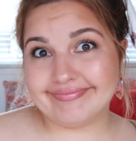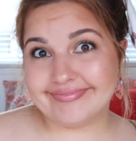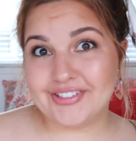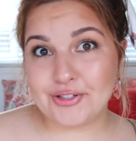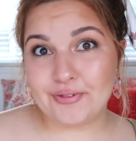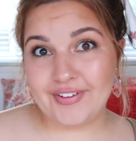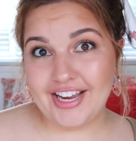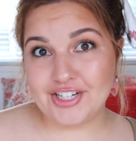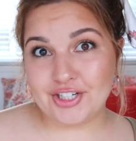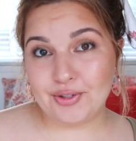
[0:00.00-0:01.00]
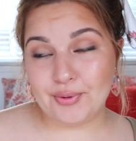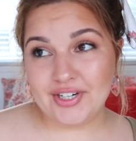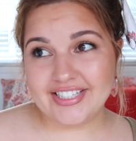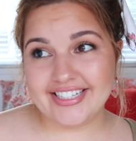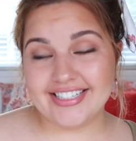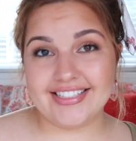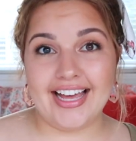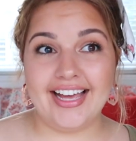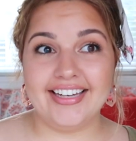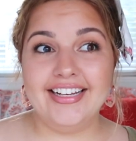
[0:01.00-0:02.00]
certification courses
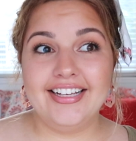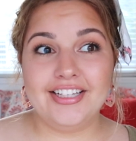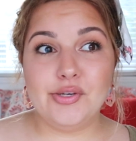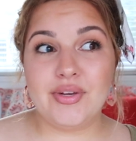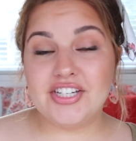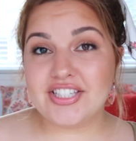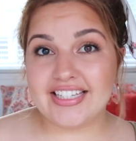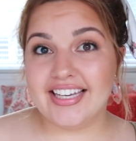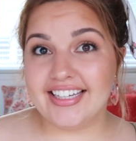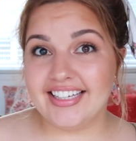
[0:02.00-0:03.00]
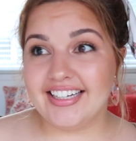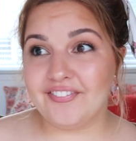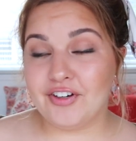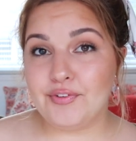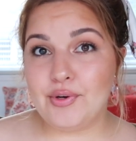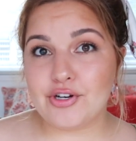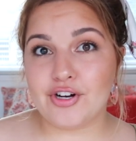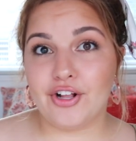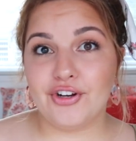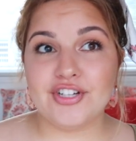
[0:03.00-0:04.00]
that you can just get it for a few hundred
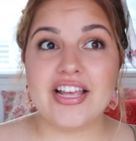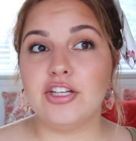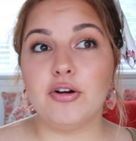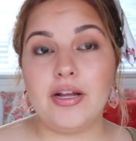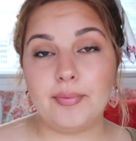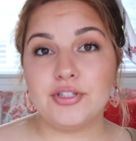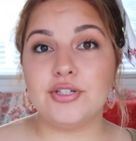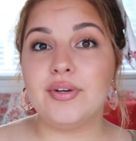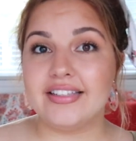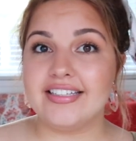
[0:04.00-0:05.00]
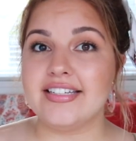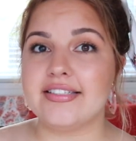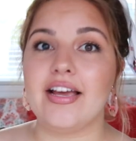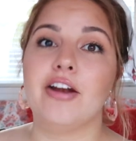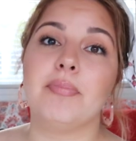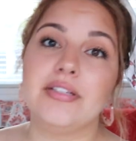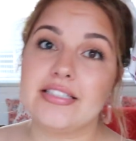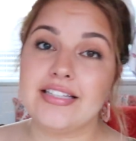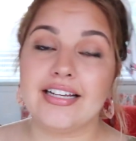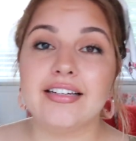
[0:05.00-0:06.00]
dollars and you're able to get the discount at
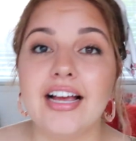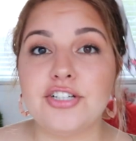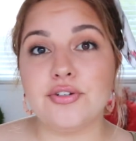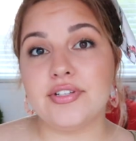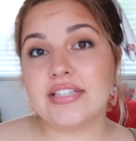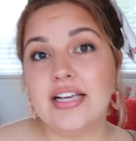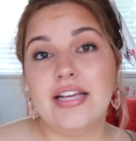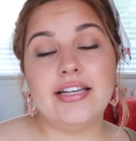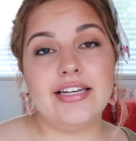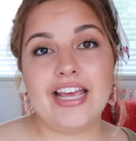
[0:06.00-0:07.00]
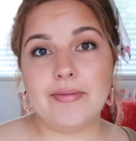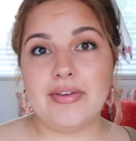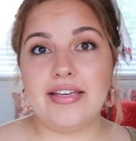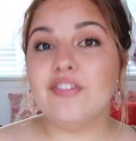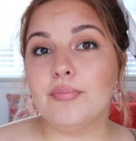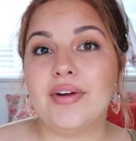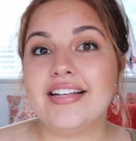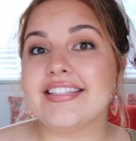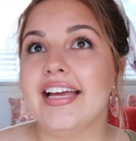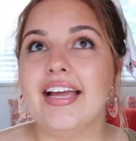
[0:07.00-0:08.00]
places like Nigel's, Namie, even
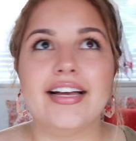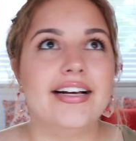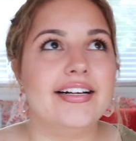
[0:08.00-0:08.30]
brands like